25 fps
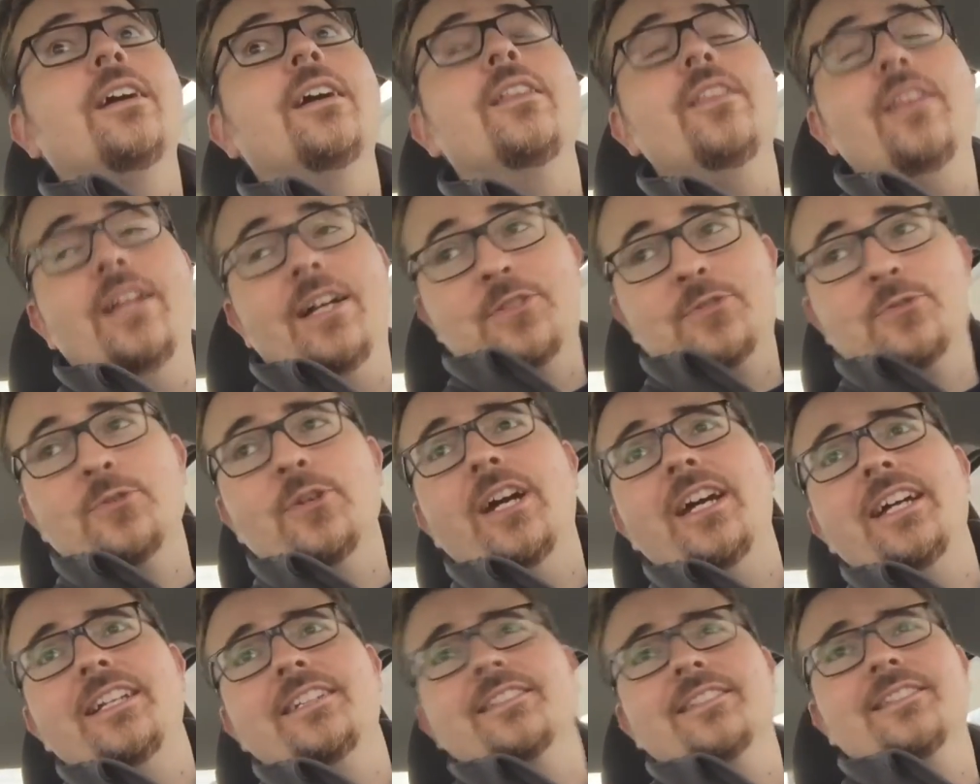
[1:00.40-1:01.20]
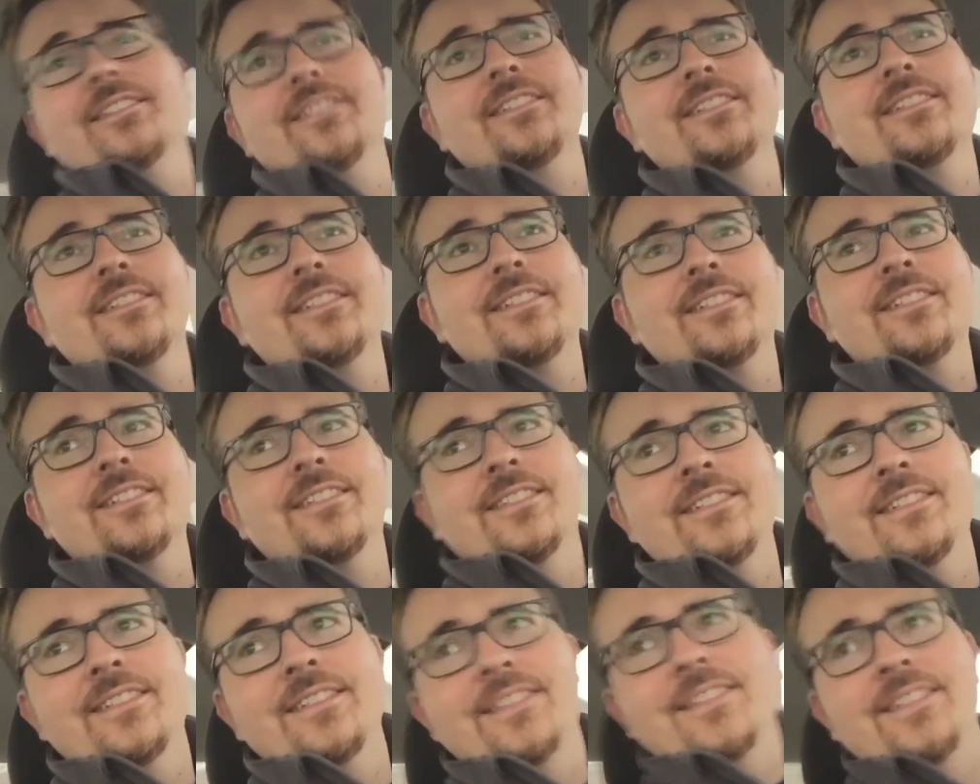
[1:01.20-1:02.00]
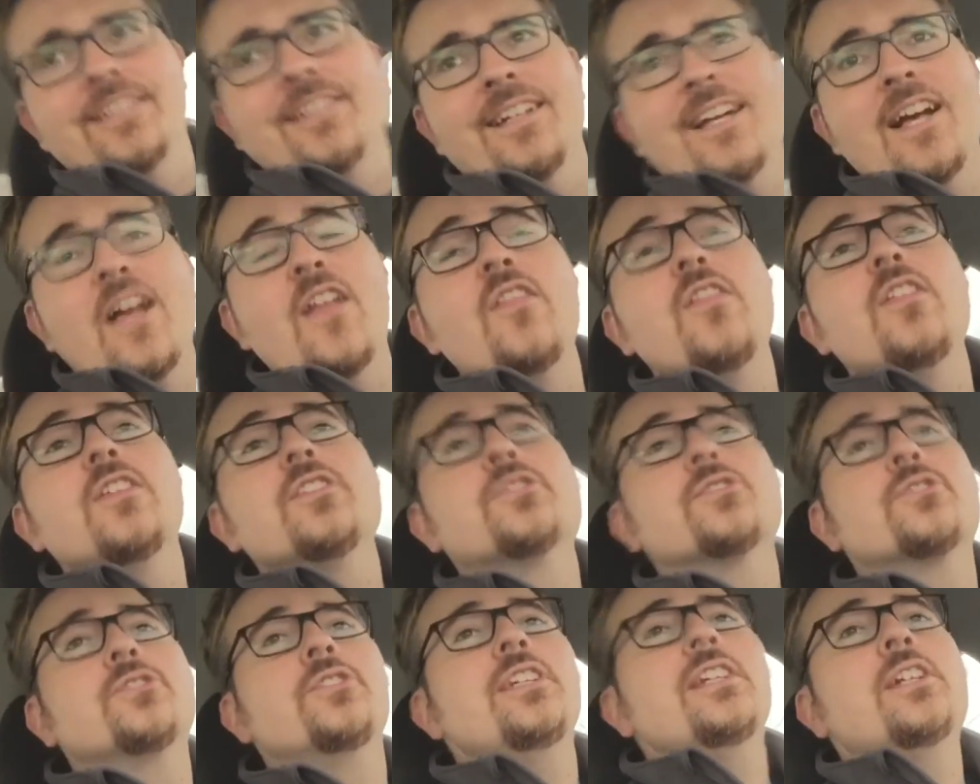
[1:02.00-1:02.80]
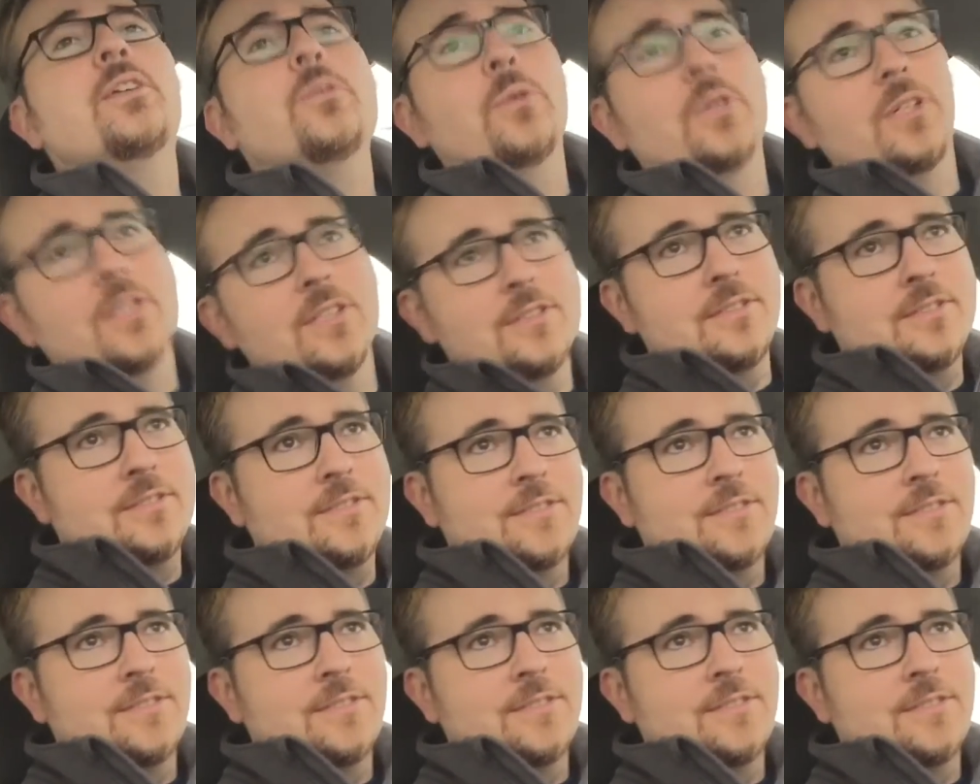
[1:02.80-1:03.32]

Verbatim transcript: That's right. The sequel